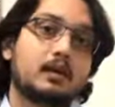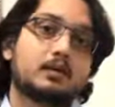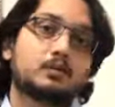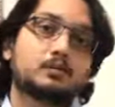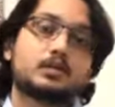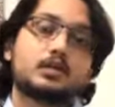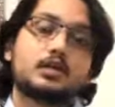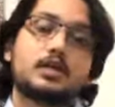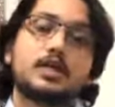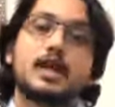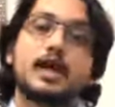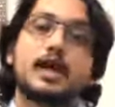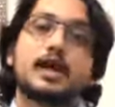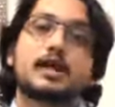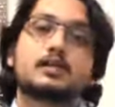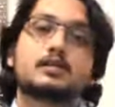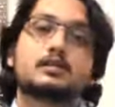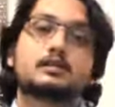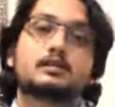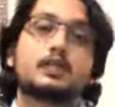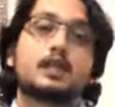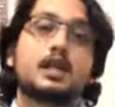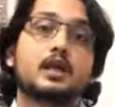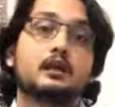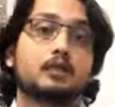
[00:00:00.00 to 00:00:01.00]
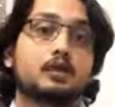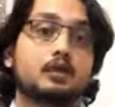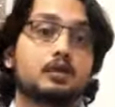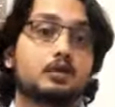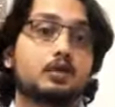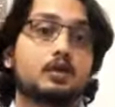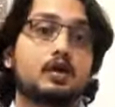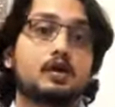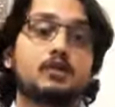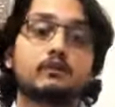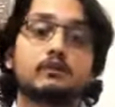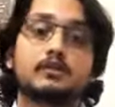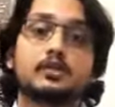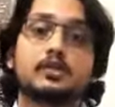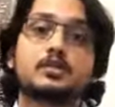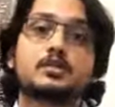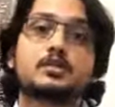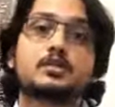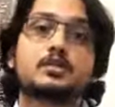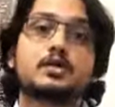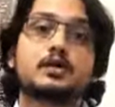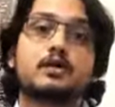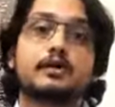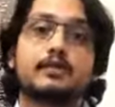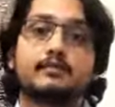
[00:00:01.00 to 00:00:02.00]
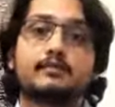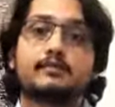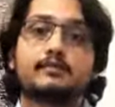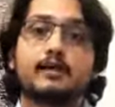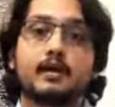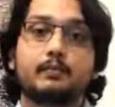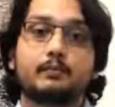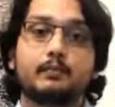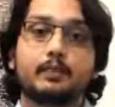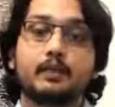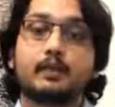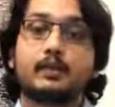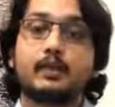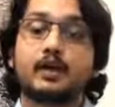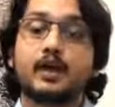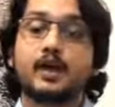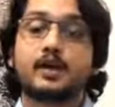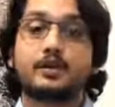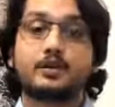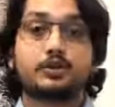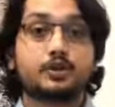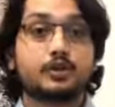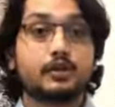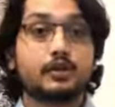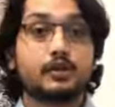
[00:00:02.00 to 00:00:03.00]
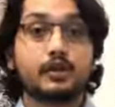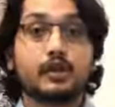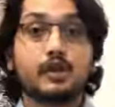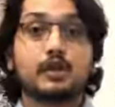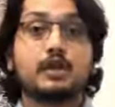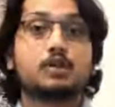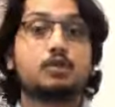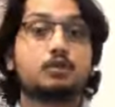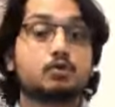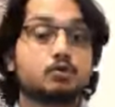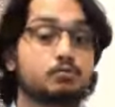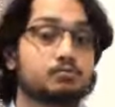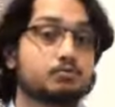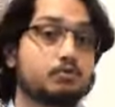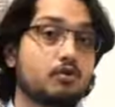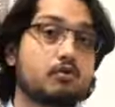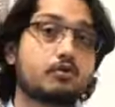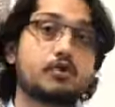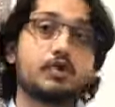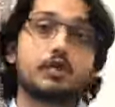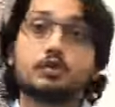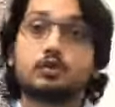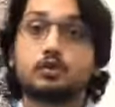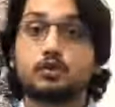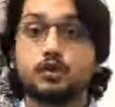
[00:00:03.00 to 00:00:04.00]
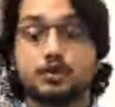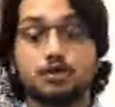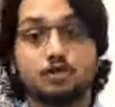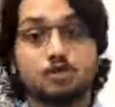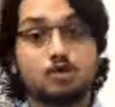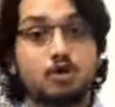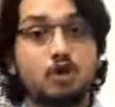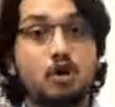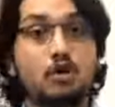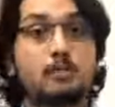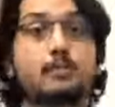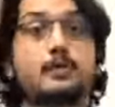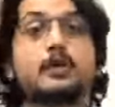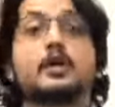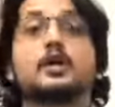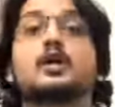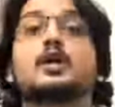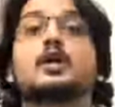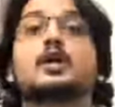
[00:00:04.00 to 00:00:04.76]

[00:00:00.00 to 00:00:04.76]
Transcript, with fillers: Now she has been able to convince her family and she really looks forward to this job.